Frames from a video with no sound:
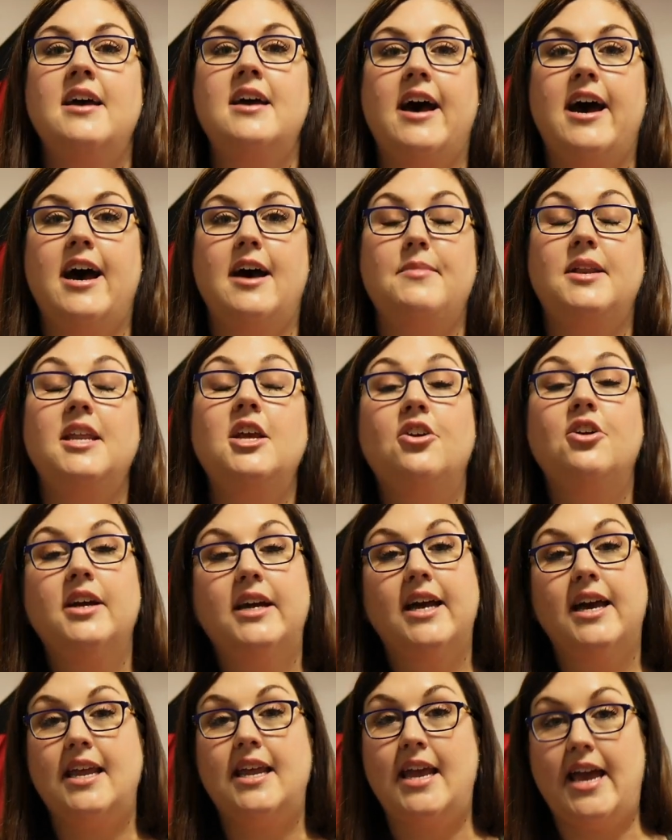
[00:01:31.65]
Um, and here at
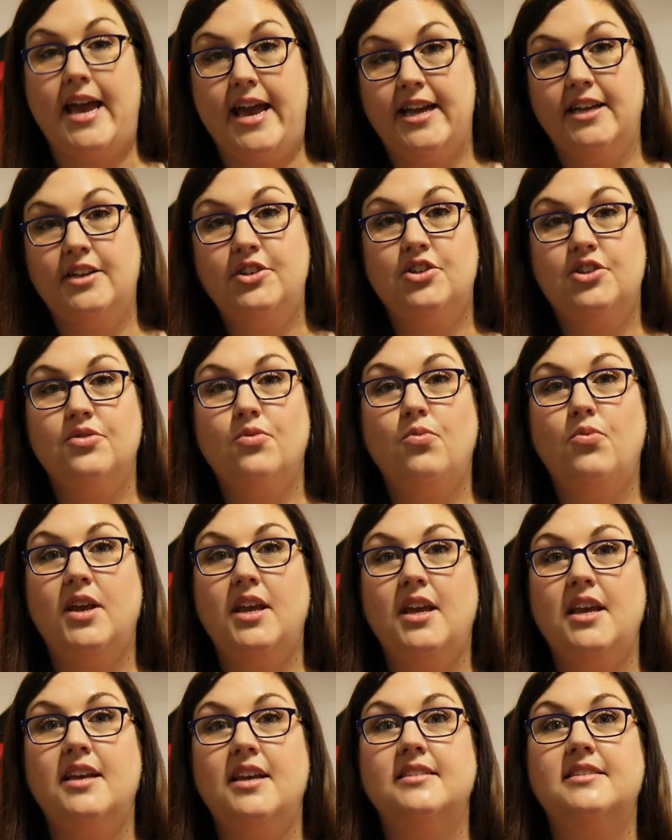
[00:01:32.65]
Cutting Edge,
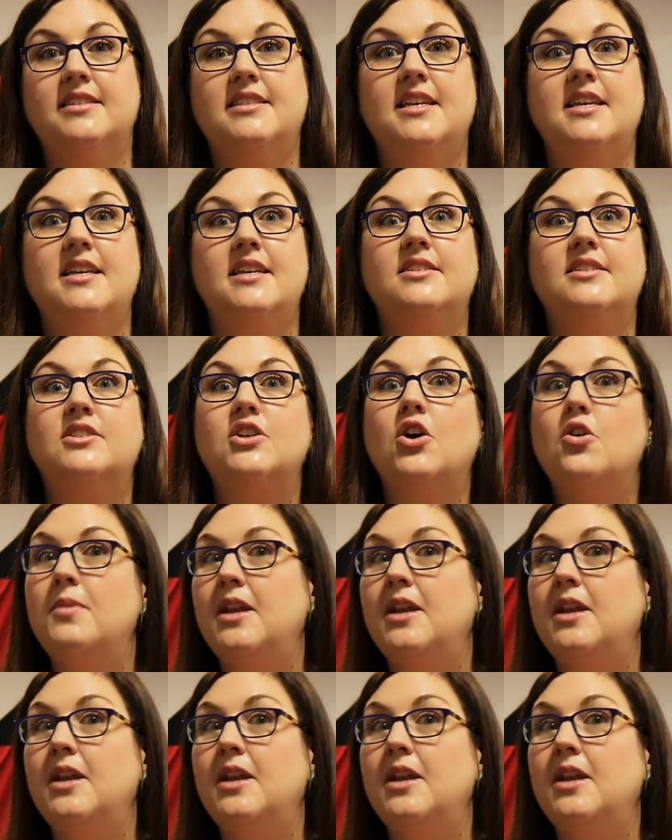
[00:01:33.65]
we see so